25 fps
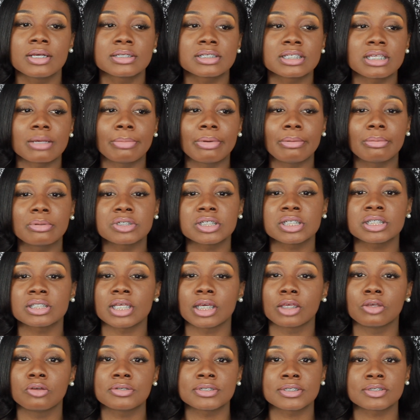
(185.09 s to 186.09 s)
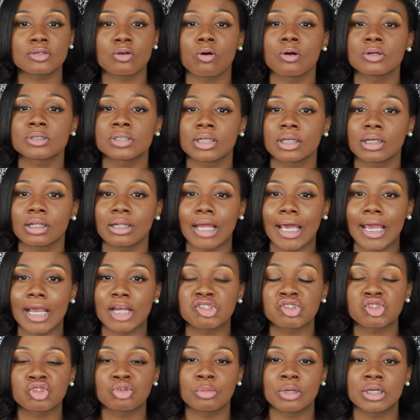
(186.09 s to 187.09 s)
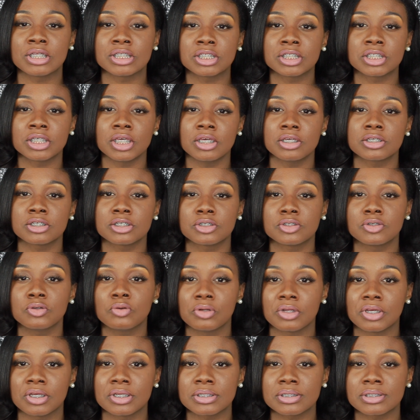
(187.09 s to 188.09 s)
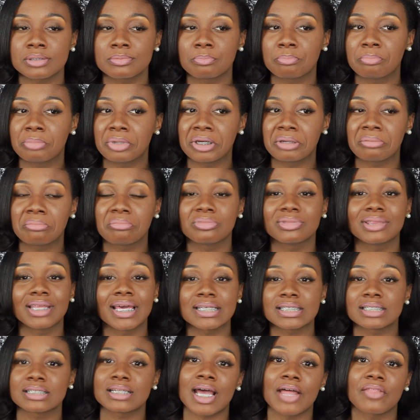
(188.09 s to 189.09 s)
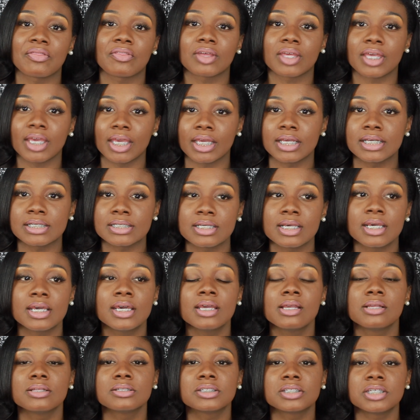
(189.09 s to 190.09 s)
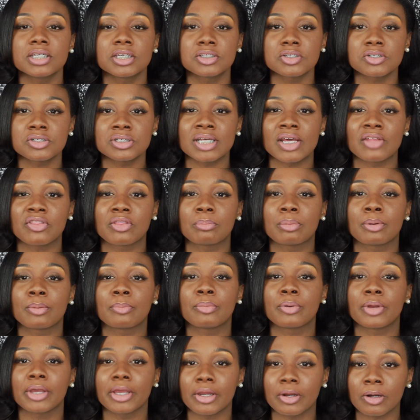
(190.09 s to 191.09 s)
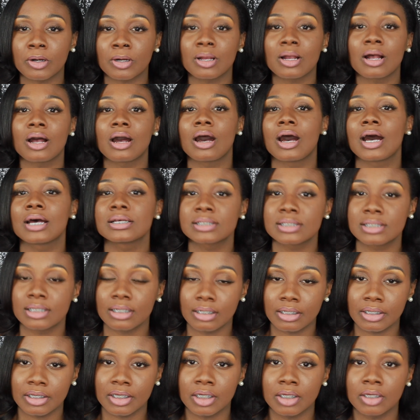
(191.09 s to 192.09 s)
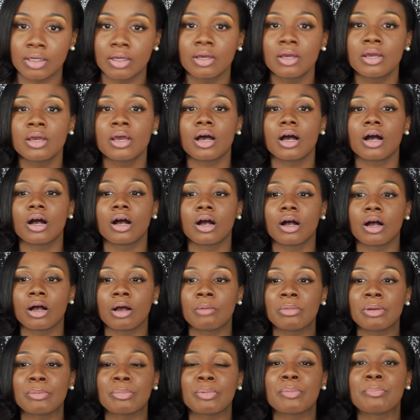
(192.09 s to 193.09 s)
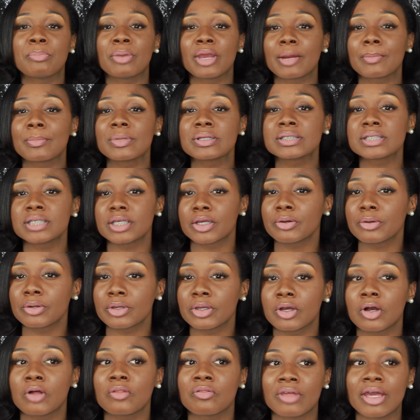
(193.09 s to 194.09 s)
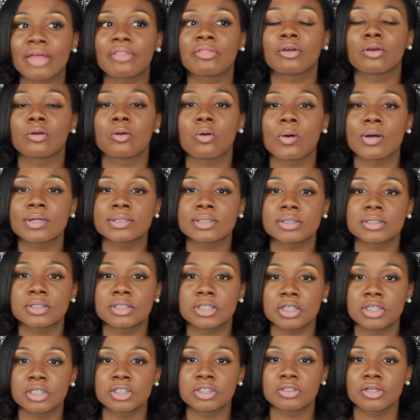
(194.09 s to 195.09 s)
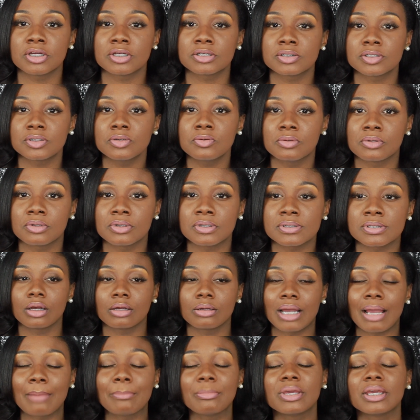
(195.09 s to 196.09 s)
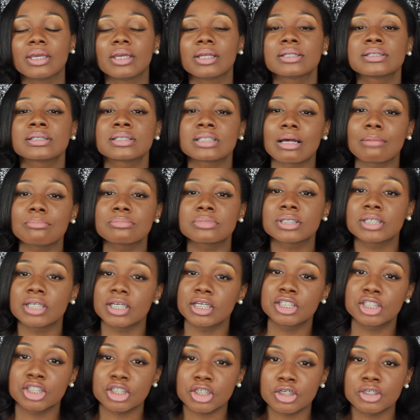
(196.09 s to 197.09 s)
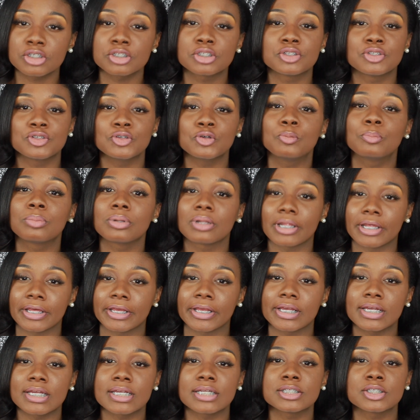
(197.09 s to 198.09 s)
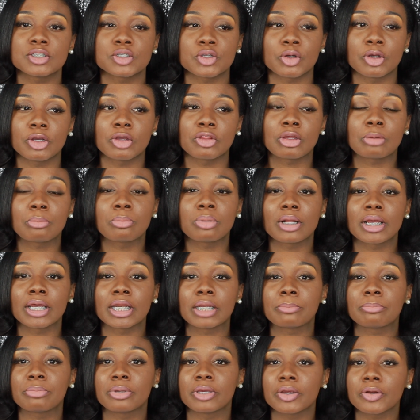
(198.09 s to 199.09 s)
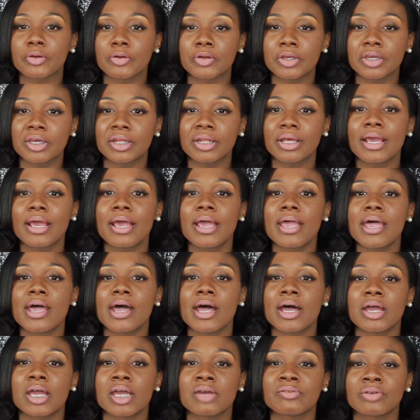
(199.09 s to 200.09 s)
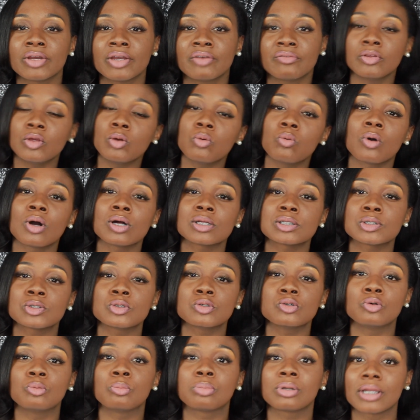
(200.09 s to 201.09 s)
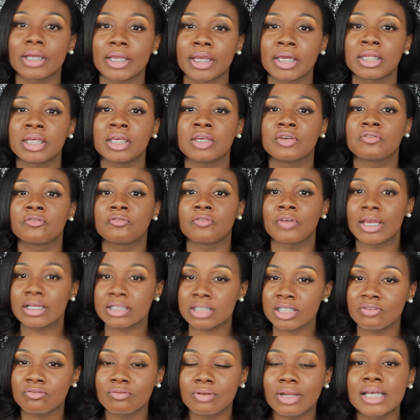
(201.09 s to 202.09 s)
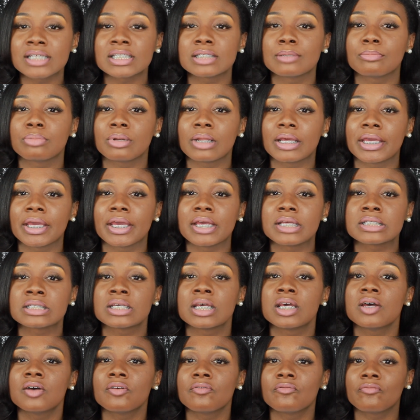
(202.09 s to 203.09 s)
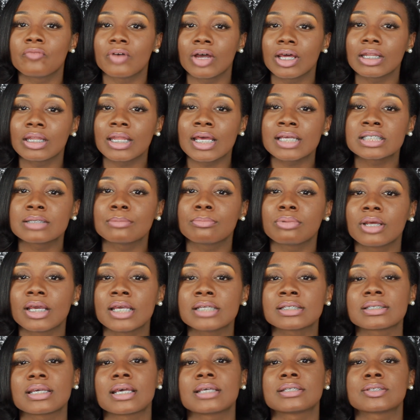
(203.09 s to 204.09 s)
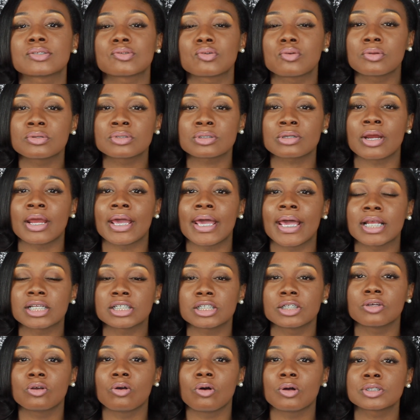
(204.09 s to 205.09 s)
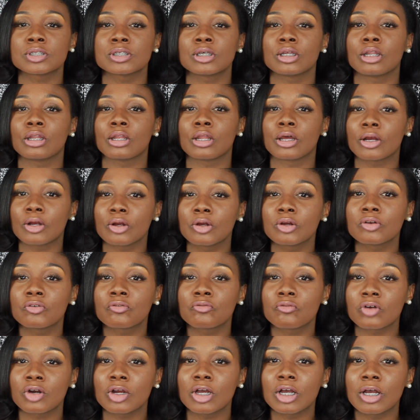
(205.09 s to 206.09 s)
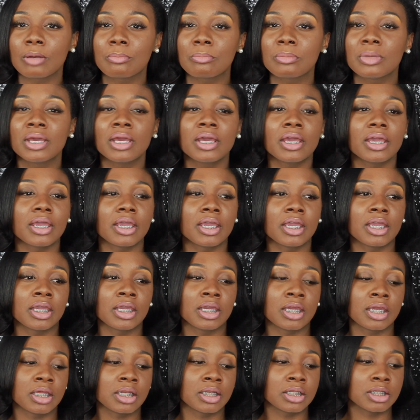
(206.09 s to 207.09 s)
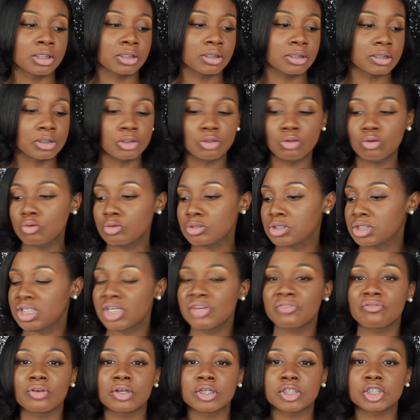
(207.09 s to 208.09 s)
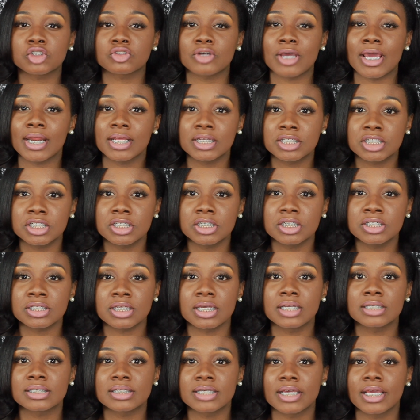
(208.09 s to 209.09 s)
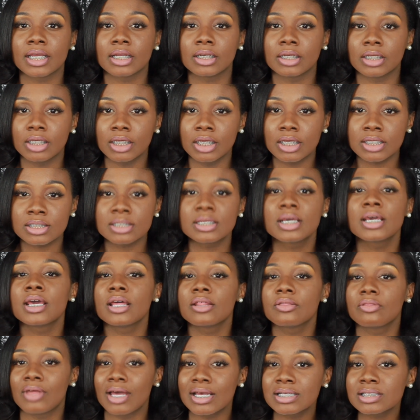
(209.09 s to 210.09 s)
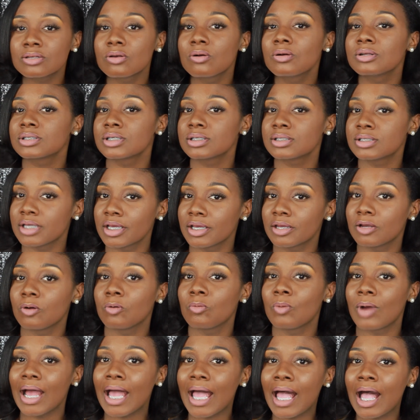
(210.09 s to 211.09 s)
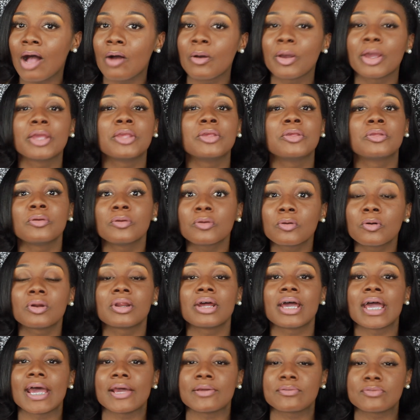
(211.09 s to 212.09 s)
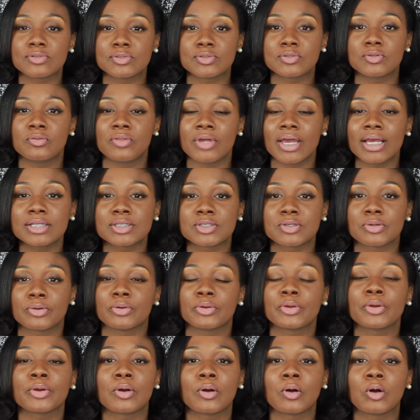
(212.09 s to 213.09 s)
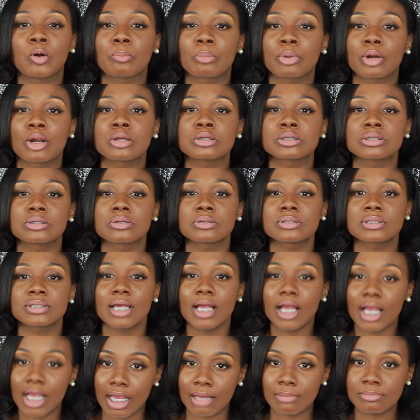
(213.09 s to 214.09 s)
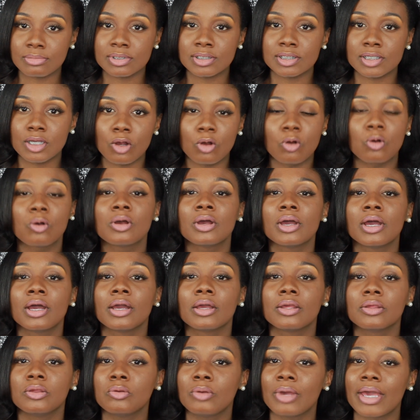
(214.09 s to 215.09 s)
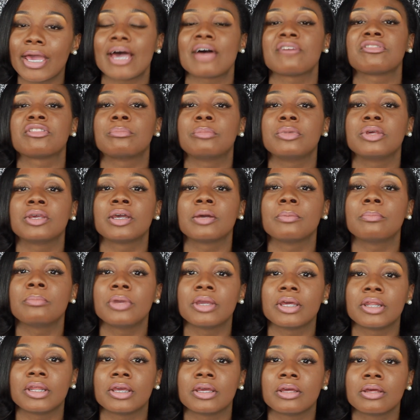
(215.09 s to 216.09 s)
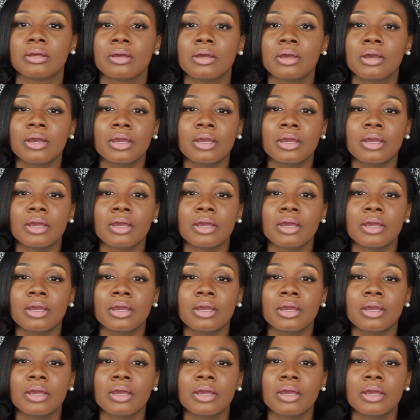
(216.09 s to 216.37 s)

Some people just think you just go into the classroom and teach students, but that's not the case. Teachers have to prepare constantly and prepare material that they're going to teach their students. I mean, some teachers do plan during the planning period. However, if you want to plan effective lesson plans, fun lesson plans that students are actually going to learn from and use different strategies and techniques, that's going to take a while, and you're going to have to do that during your own personal time. So you have to be committed.